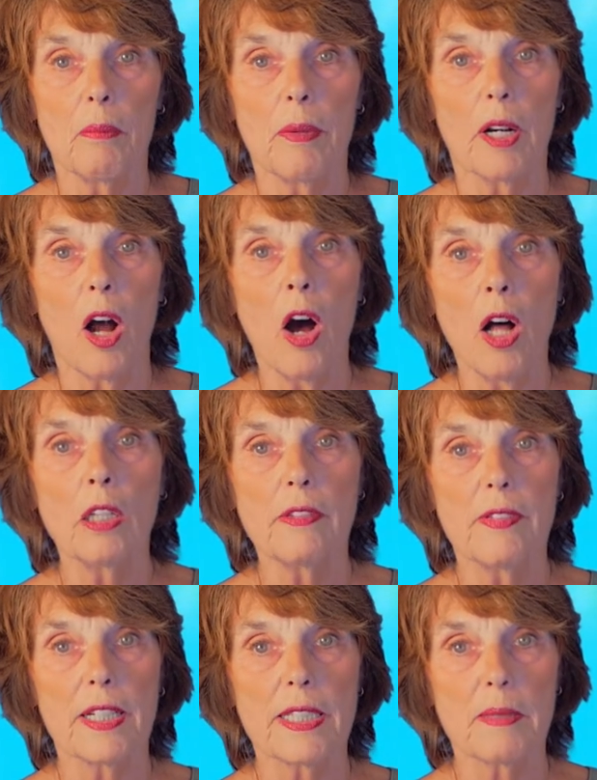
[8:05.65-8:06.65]
But all
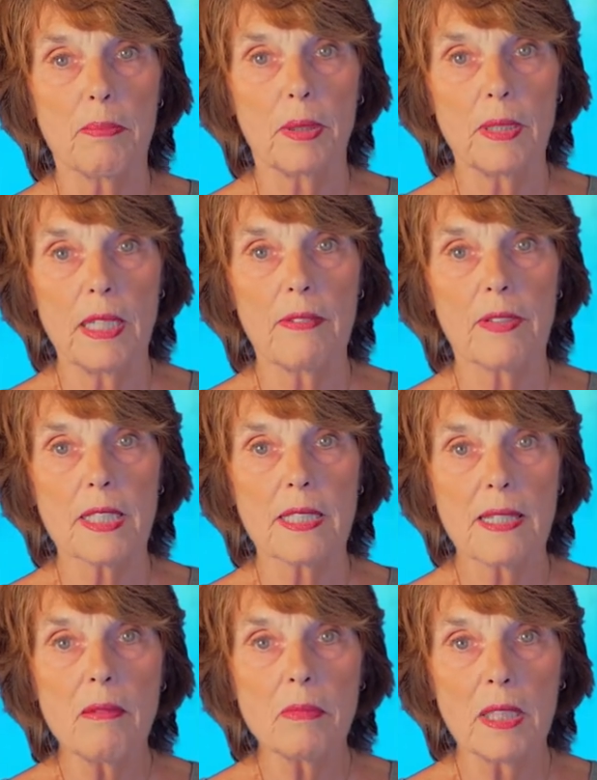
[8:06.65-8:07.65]
of us believe at
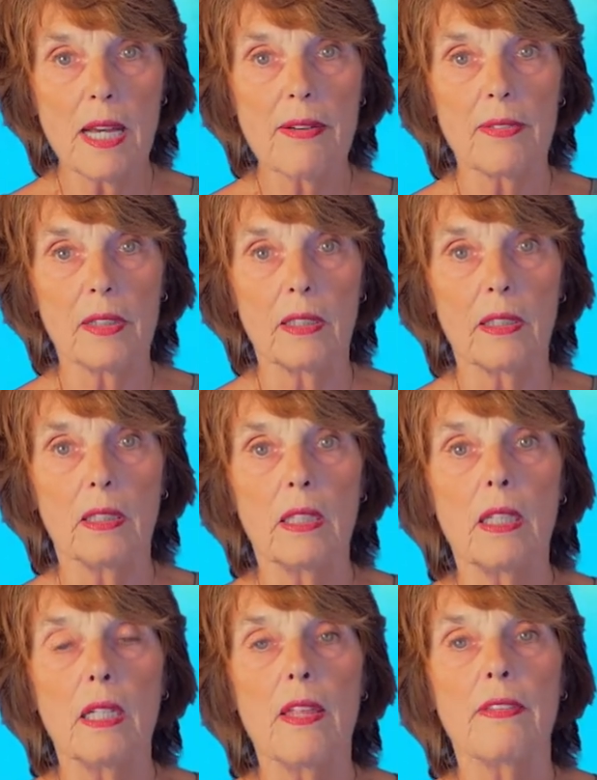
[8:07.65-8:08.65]
some level
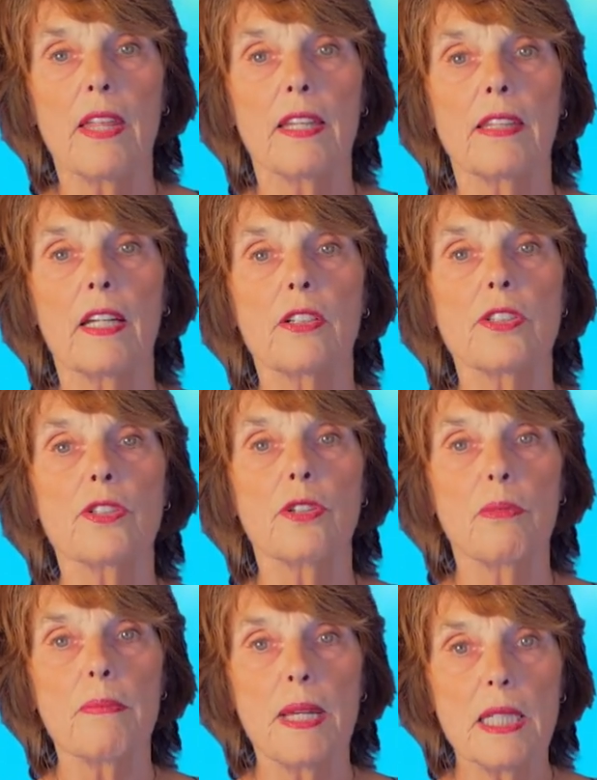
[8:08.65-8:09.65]
that there's
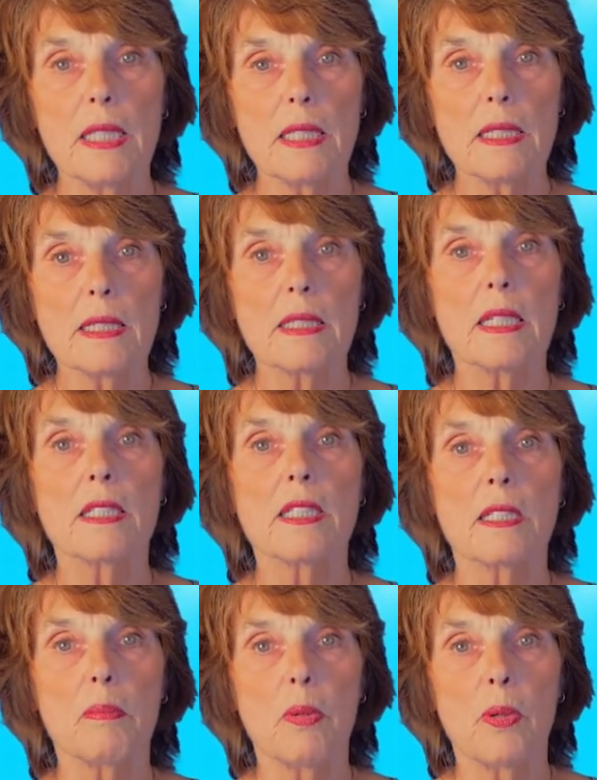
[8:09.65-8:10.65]
tremendous
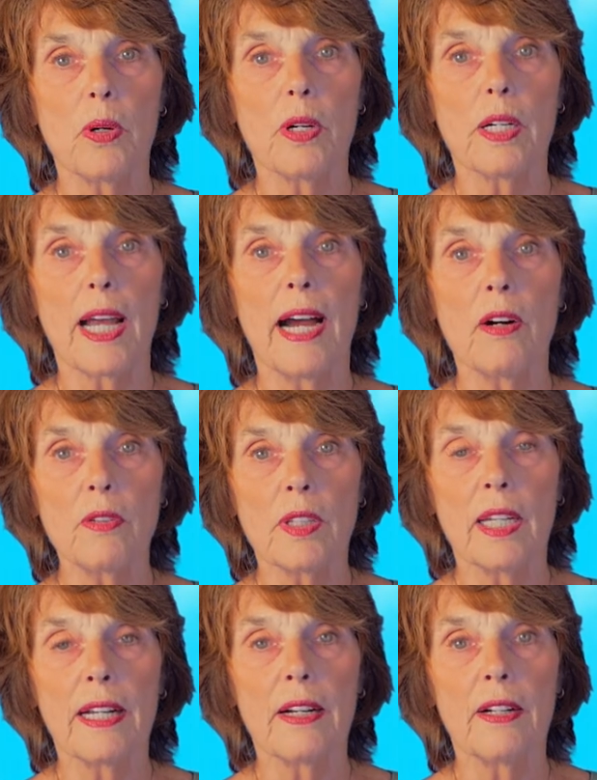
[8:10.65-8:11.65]
support out
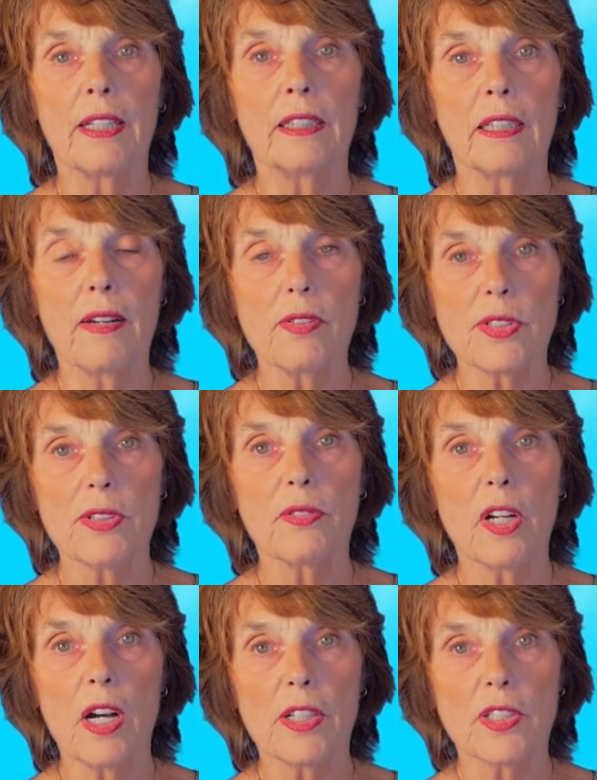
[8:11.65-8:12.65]
there in levels
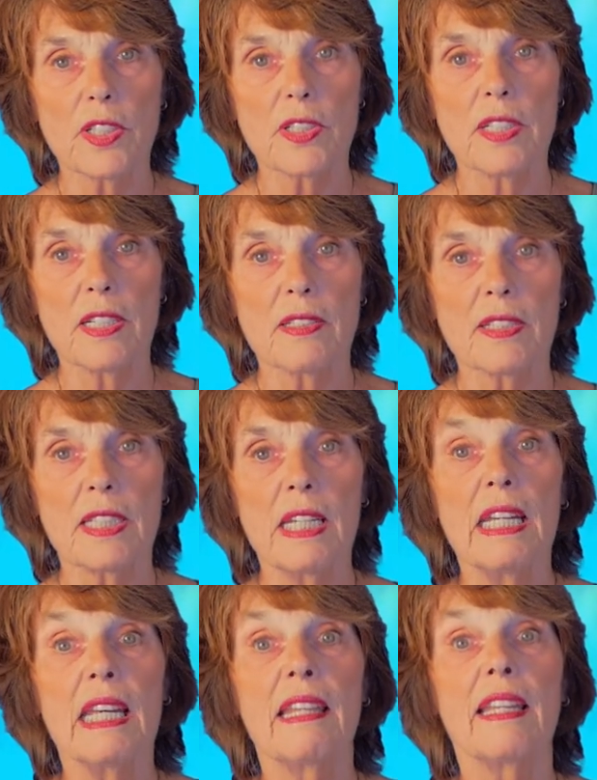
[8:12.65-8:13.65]
of consciousness
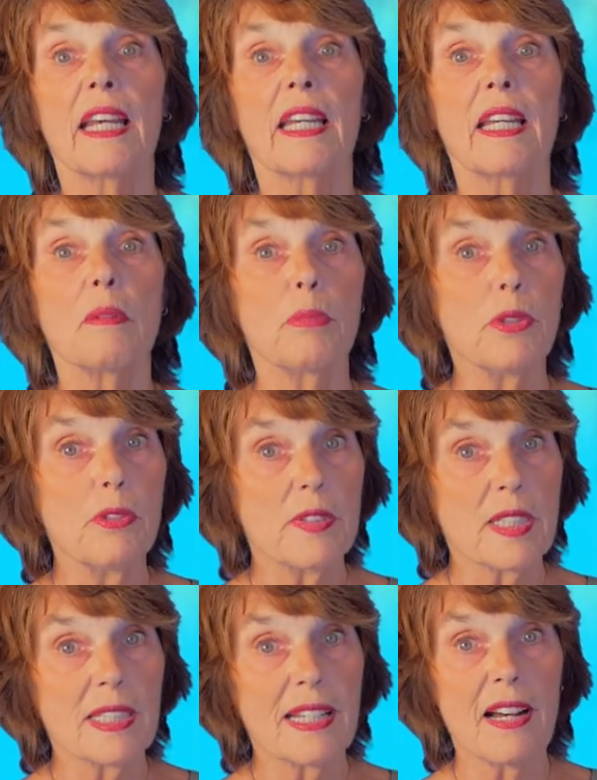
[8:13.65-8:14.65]
that can prove
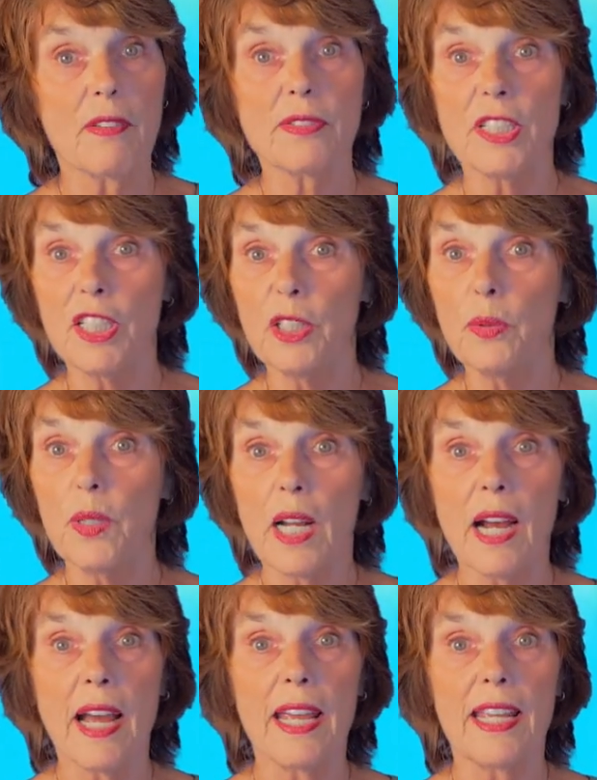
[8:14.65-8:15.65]
itself to you and
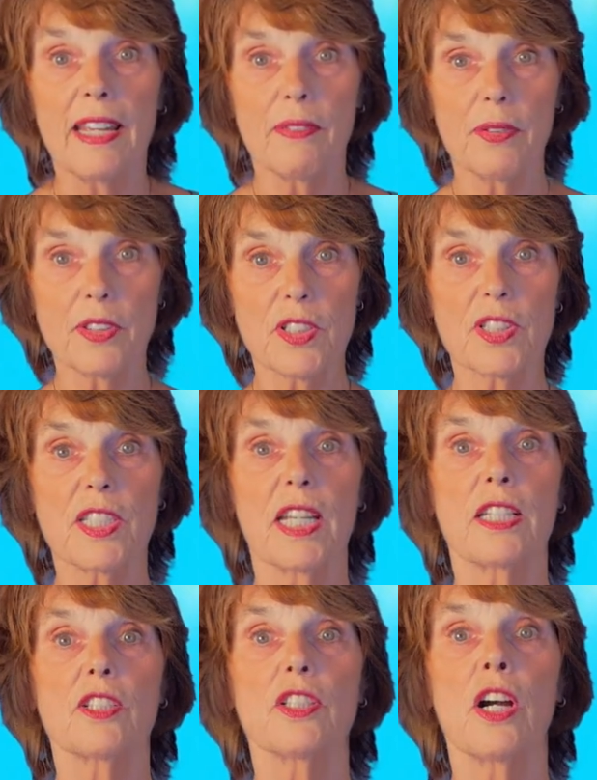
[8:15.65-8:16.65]
I if we'll just
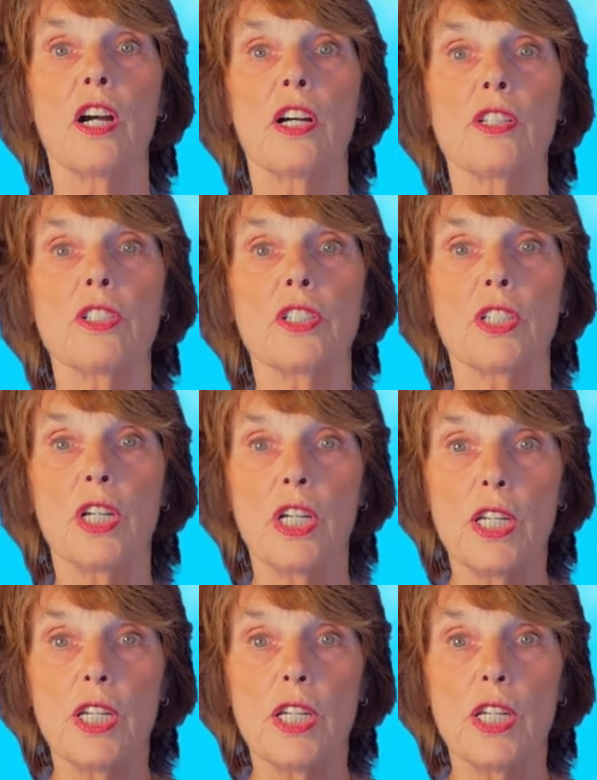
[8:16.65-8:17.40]
take charge,